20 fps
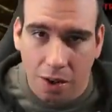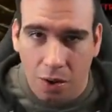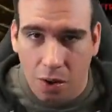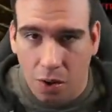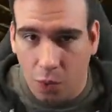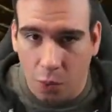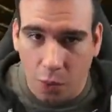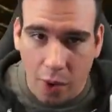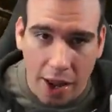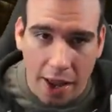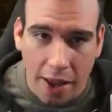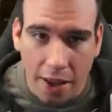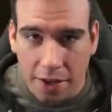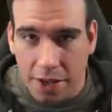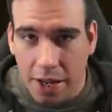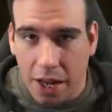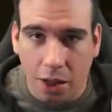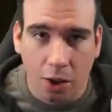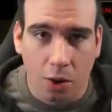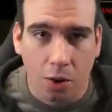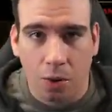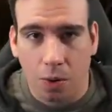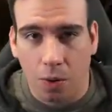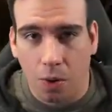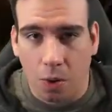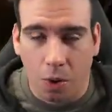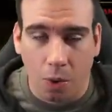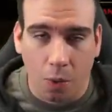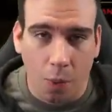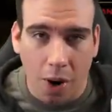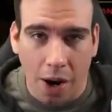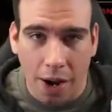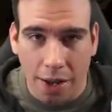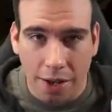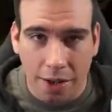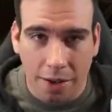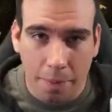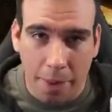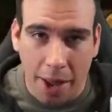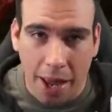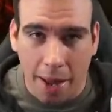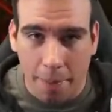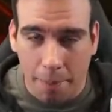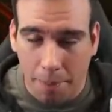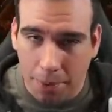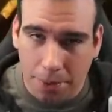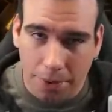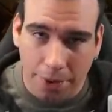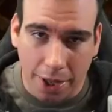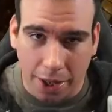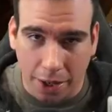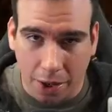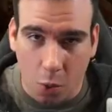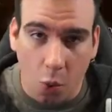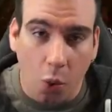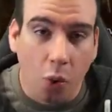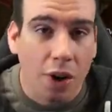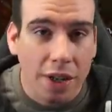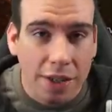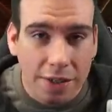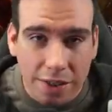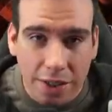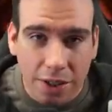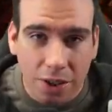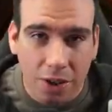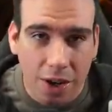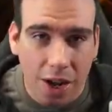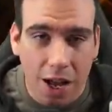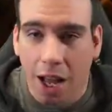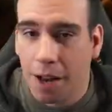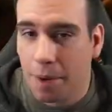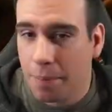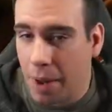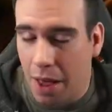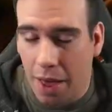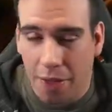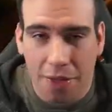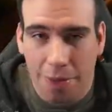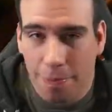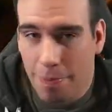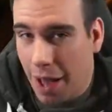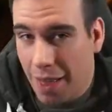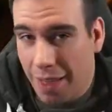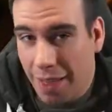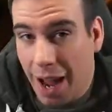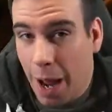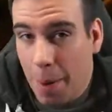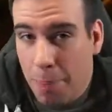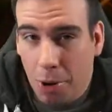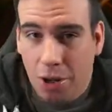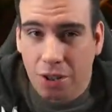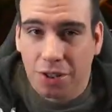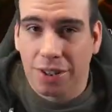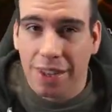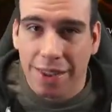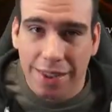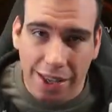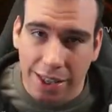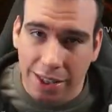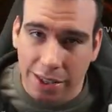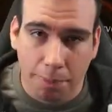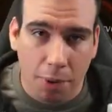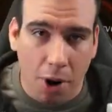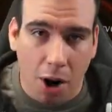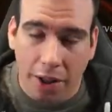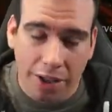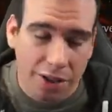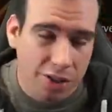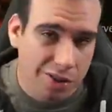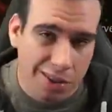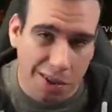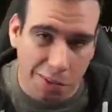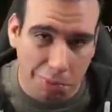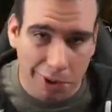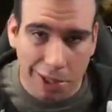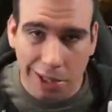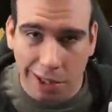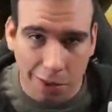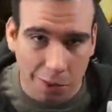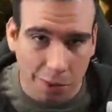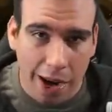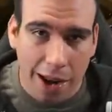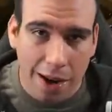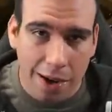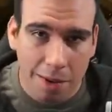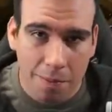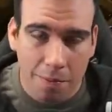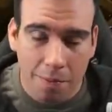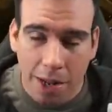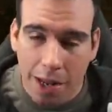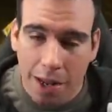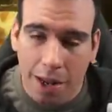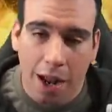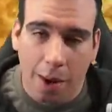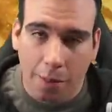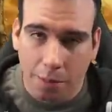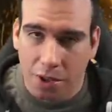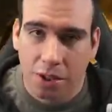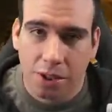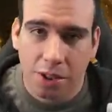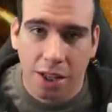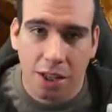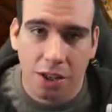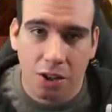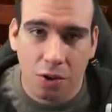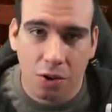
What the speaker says: red, yellow, or white map like oriented or not. I personally think it's probably just completely random. I'm just letting you